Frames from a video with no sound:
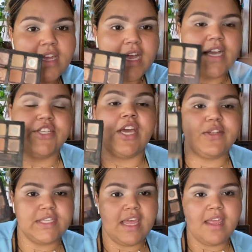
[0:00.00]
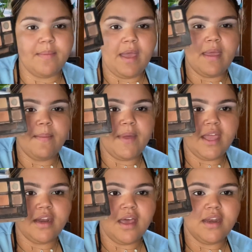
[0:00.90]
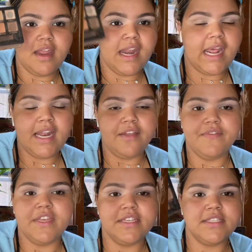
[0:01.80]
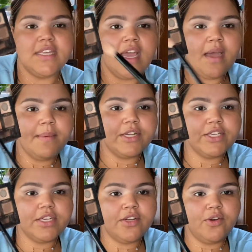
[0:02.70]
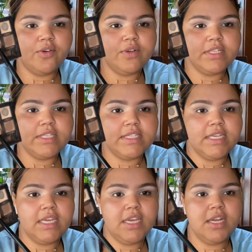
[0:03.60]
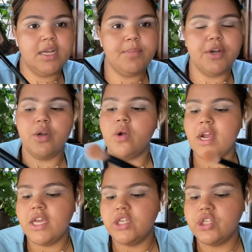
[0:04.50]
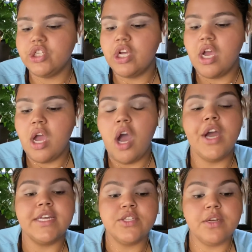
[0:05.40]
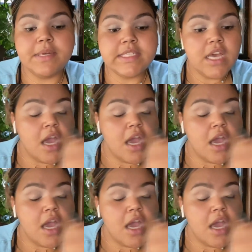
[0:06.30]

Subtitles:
eyeshadows that I hit pan on, and I love this. I'm actually gonna go into here, burnt orange. Okay, so anyways,